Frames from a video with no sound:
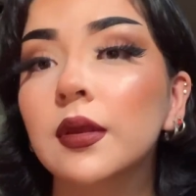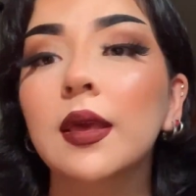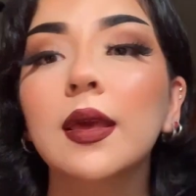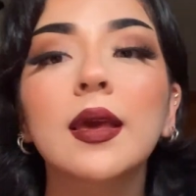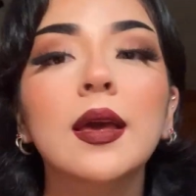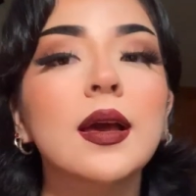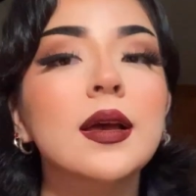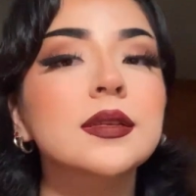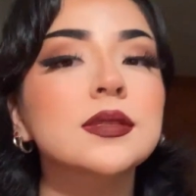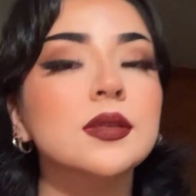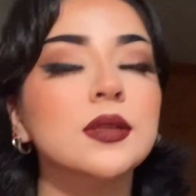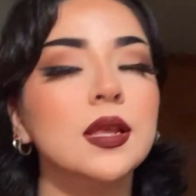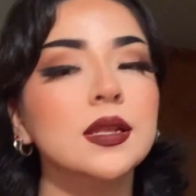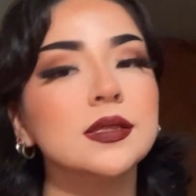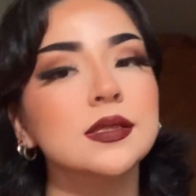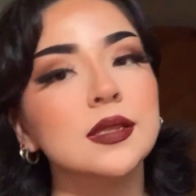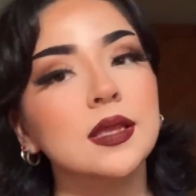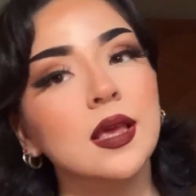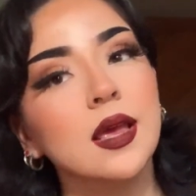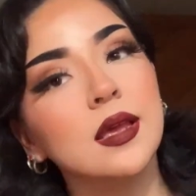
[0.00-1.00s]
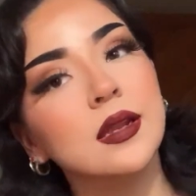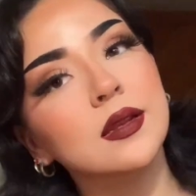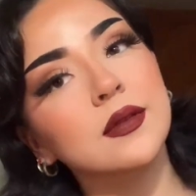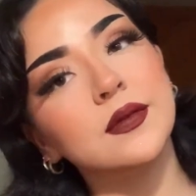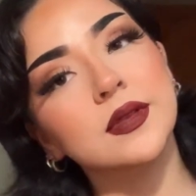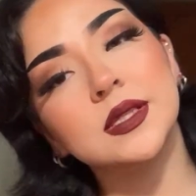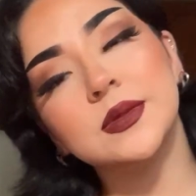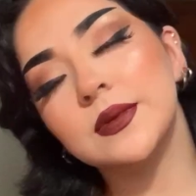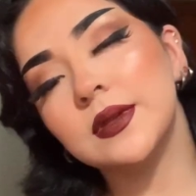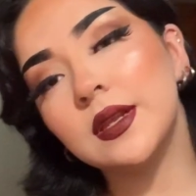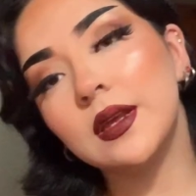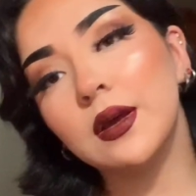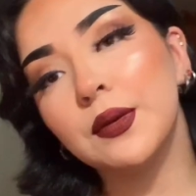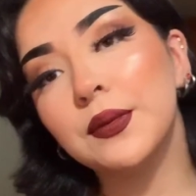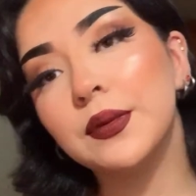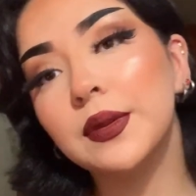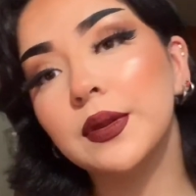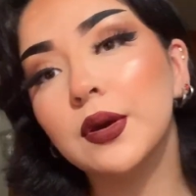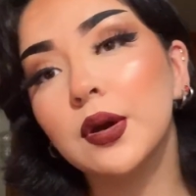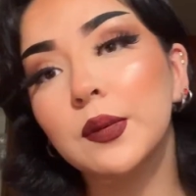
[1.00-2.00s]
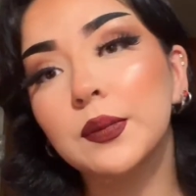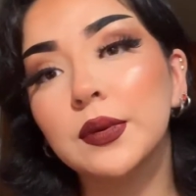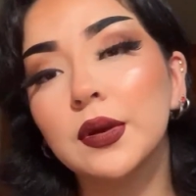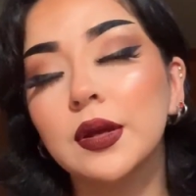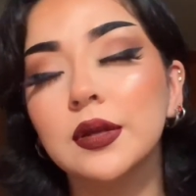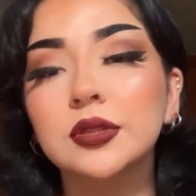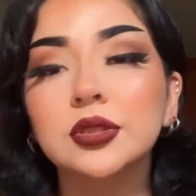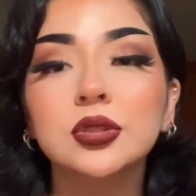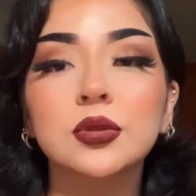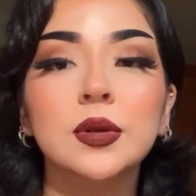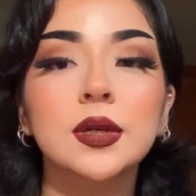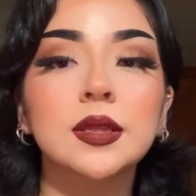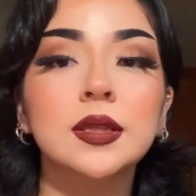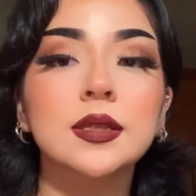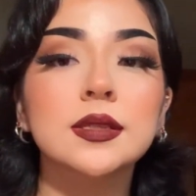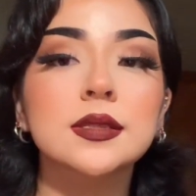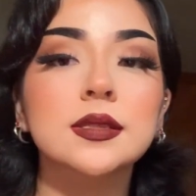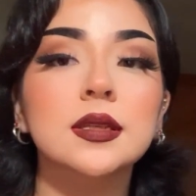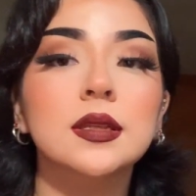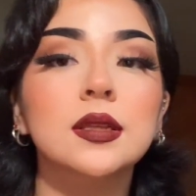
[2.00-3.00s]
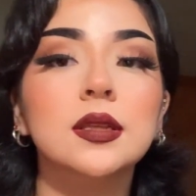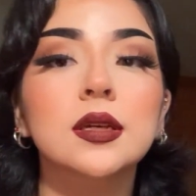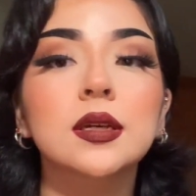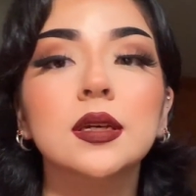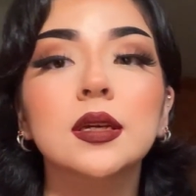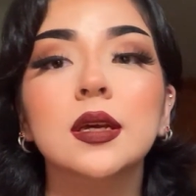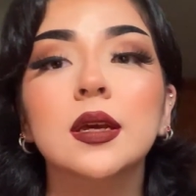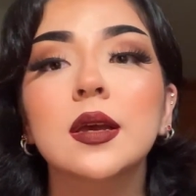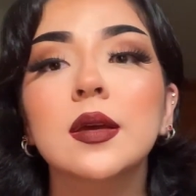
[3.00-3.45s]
guys, so that's the end of this video. I really hope y'all enjoyed this look.